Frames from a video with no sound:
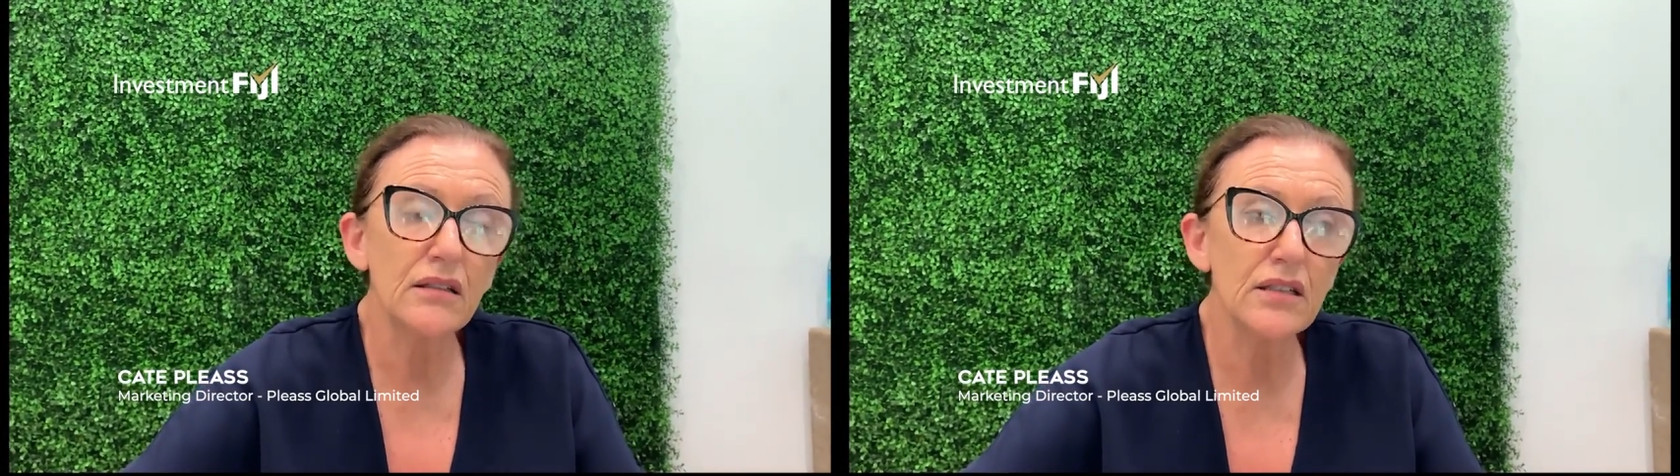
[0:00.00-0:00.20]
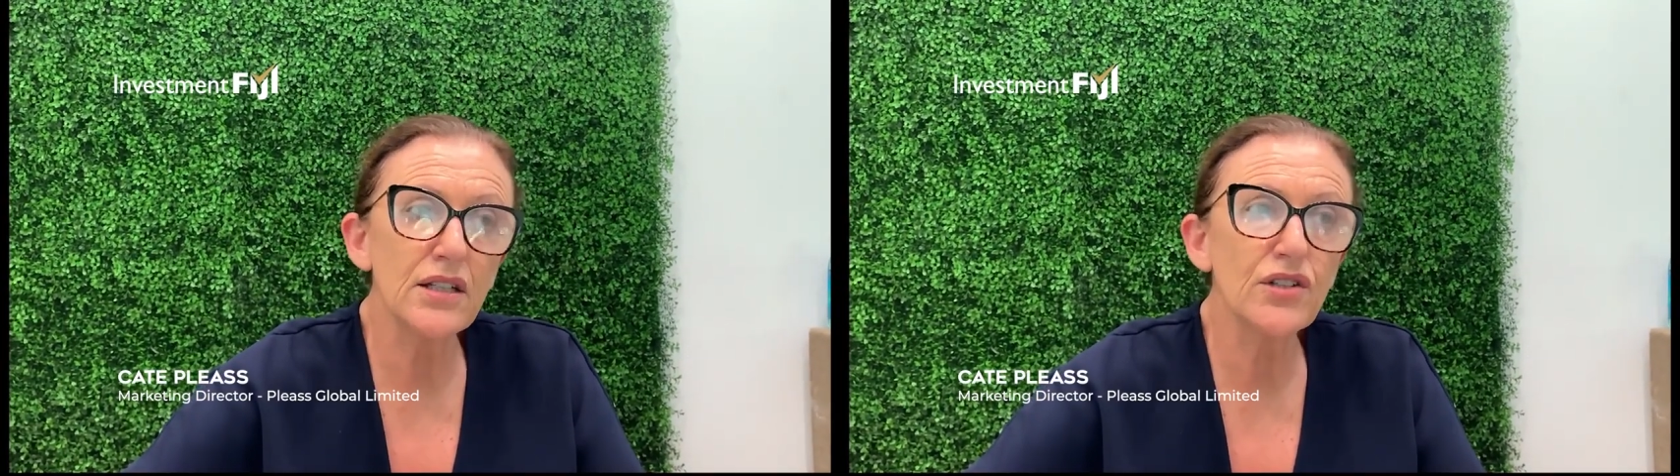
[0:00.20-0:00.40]

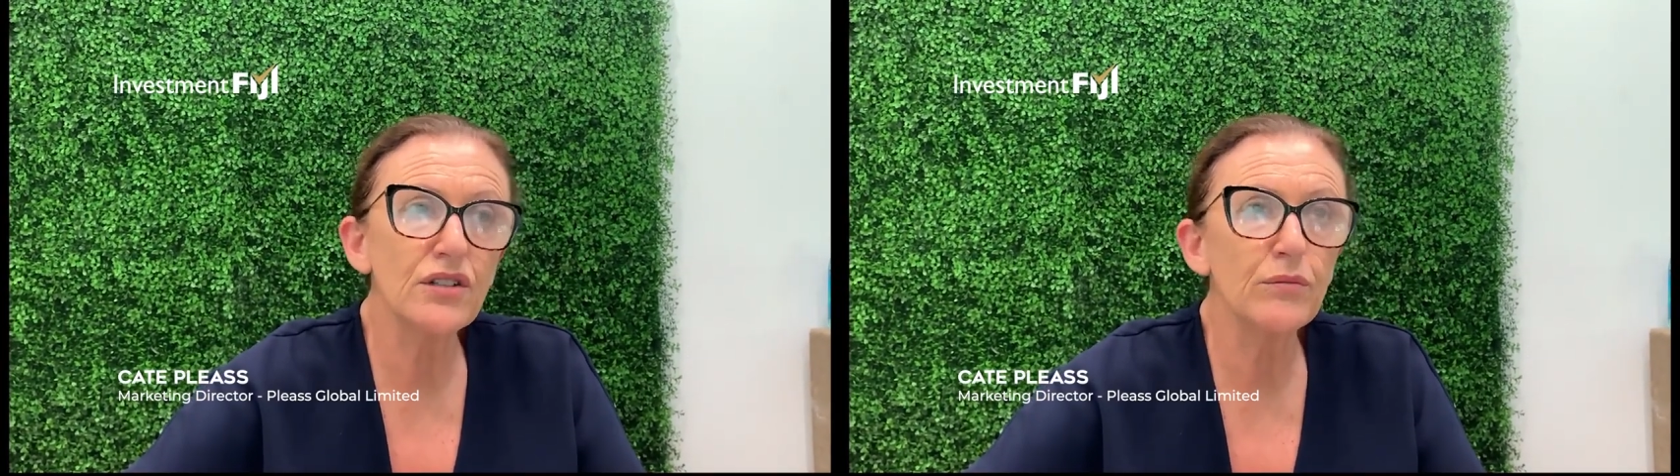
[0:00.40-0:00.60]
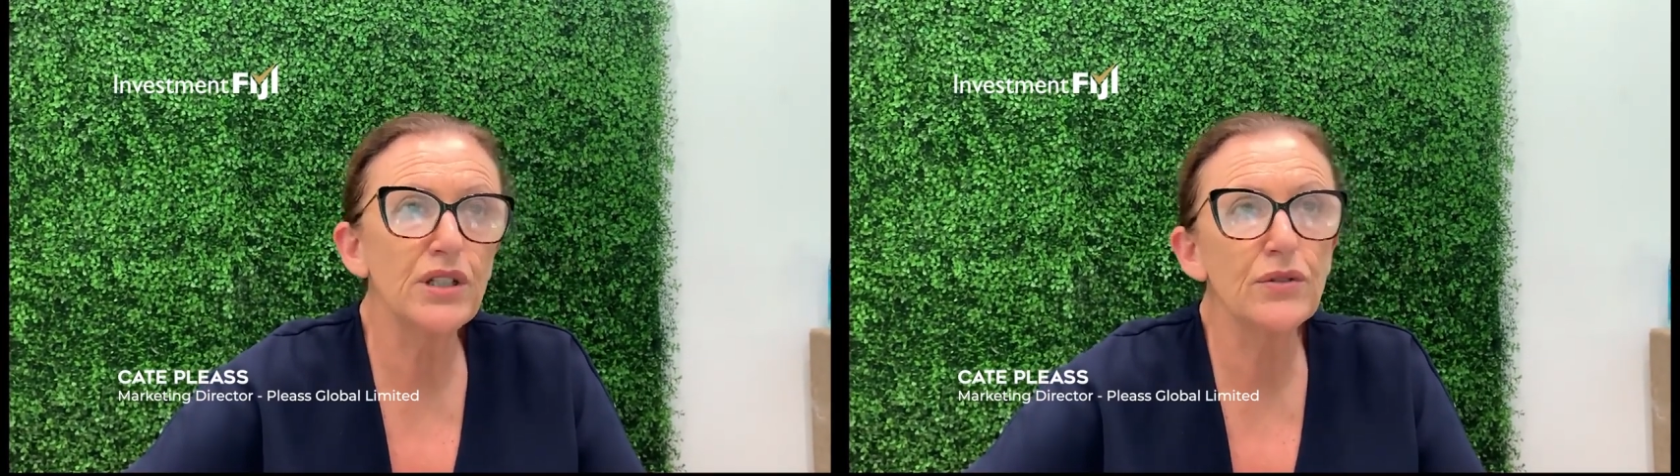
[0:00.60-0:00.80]
In
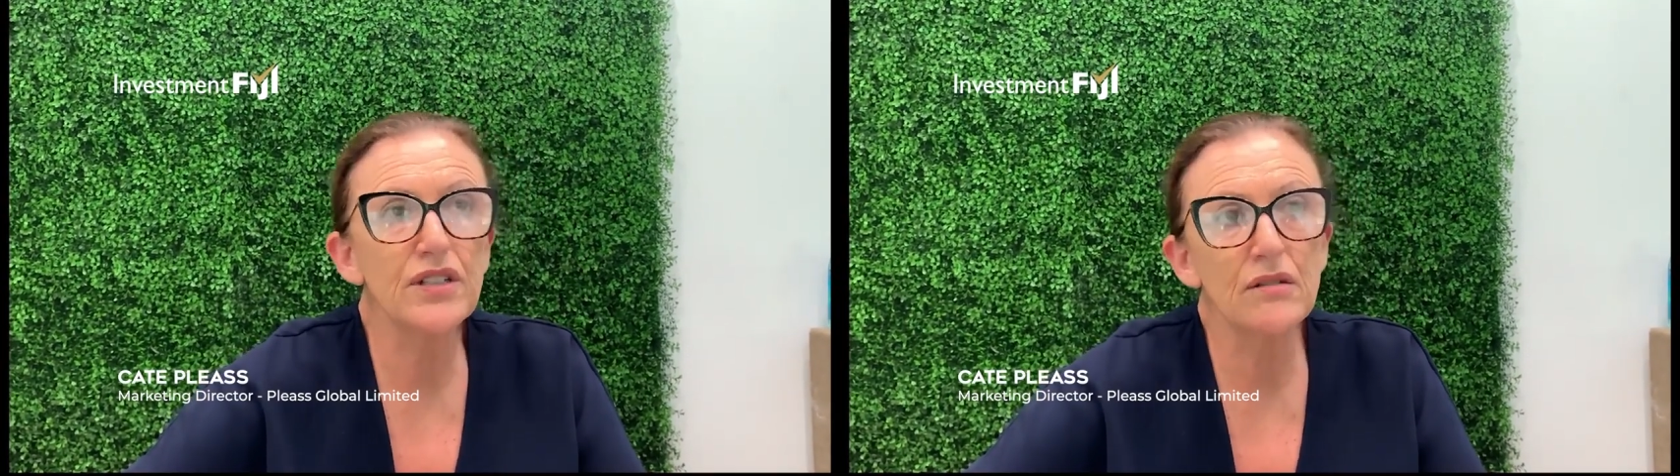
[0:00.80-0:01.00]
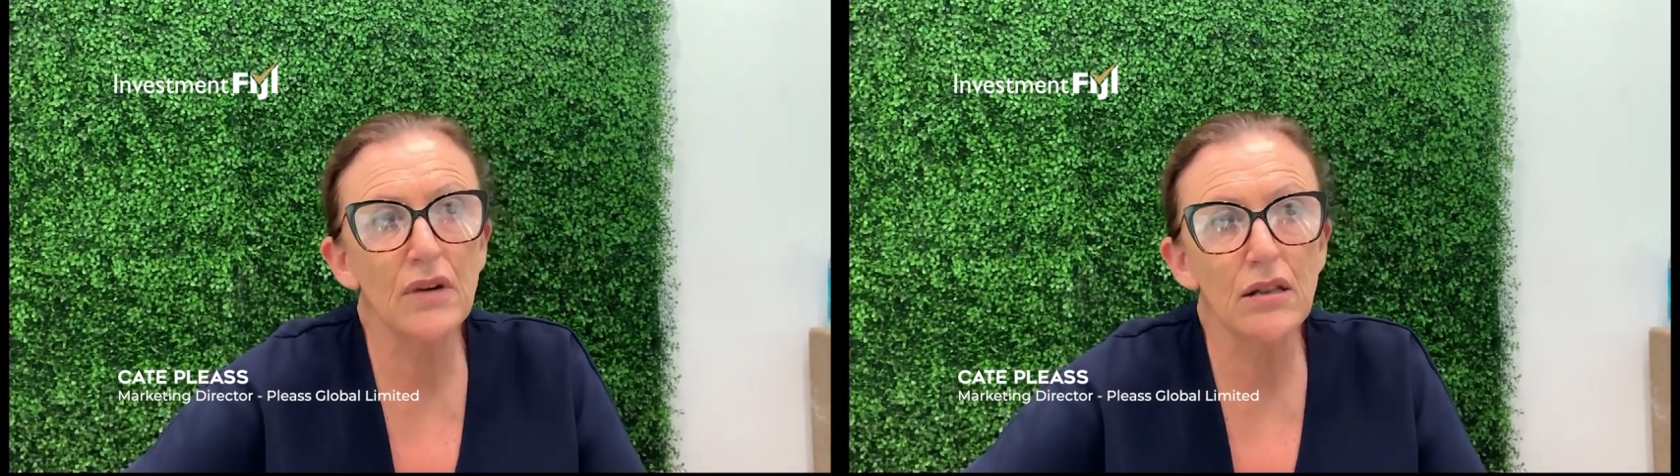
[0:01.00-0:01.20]
addition, we do
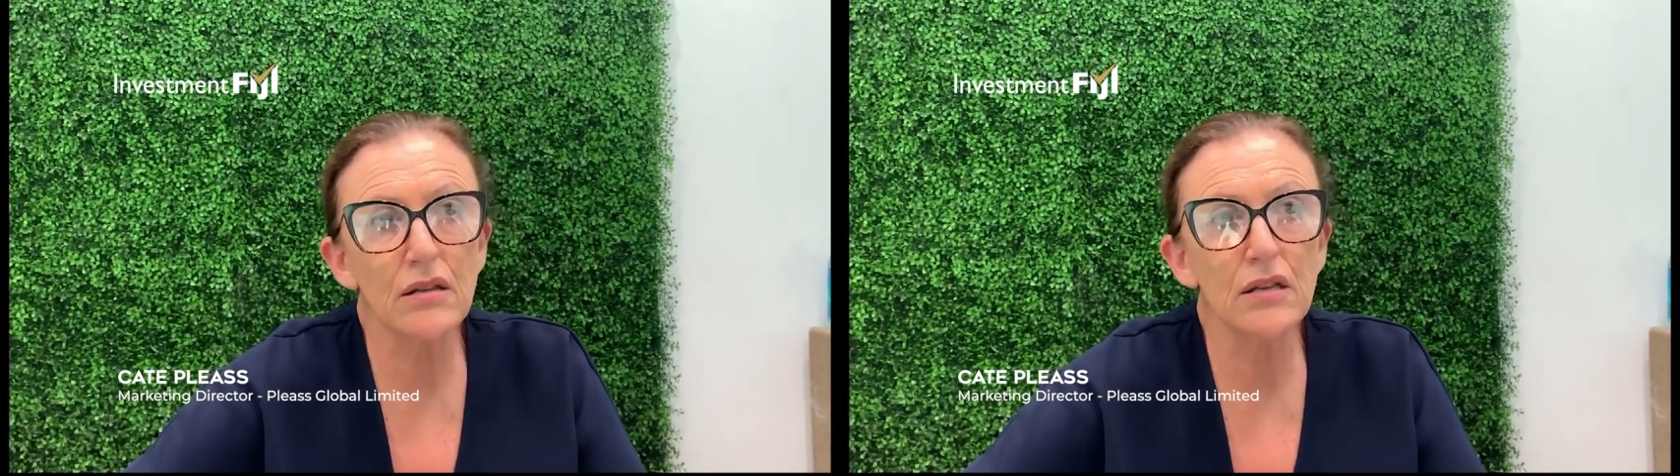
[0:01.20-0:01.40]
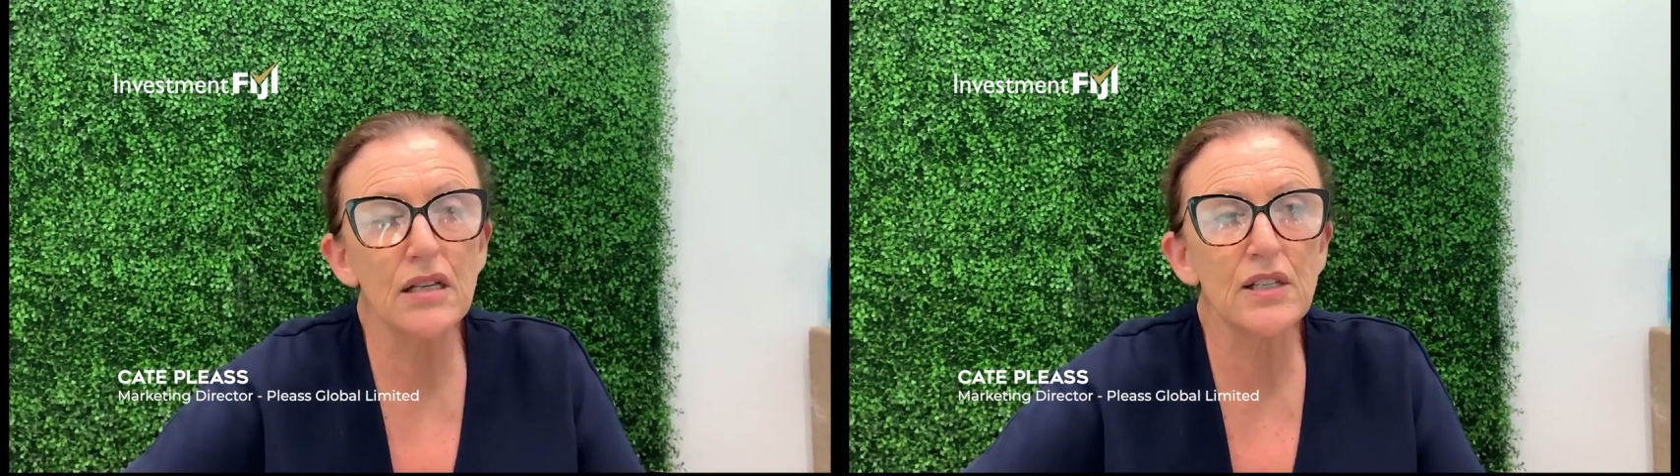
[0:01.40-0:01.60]
some
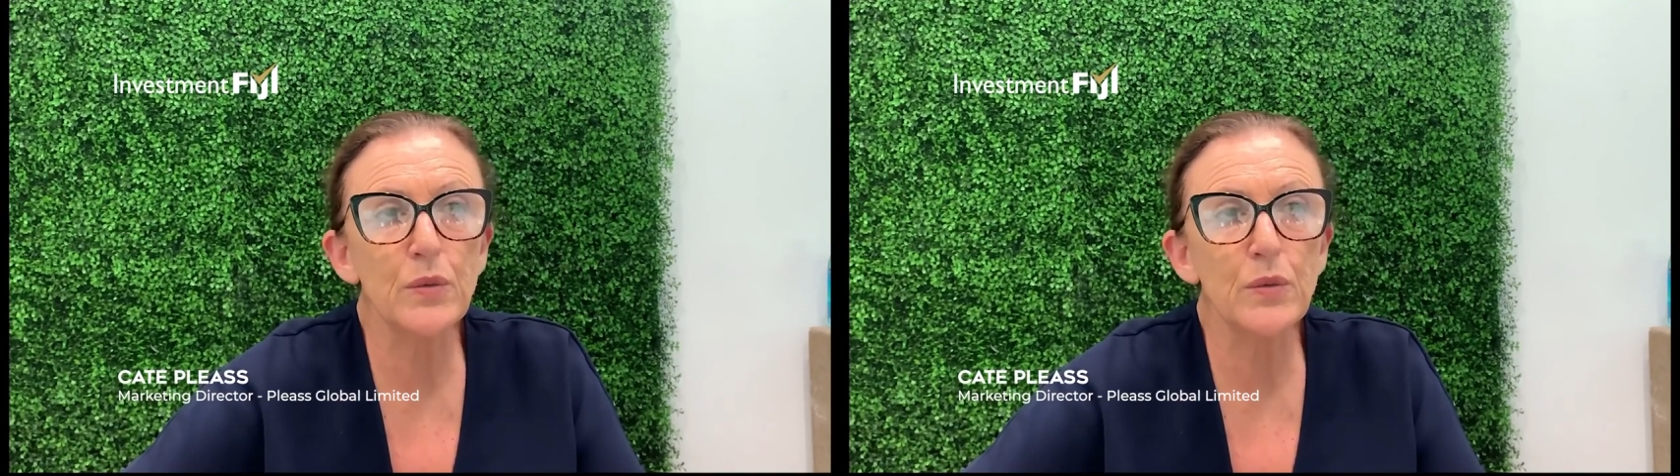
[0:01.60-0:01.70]
other things.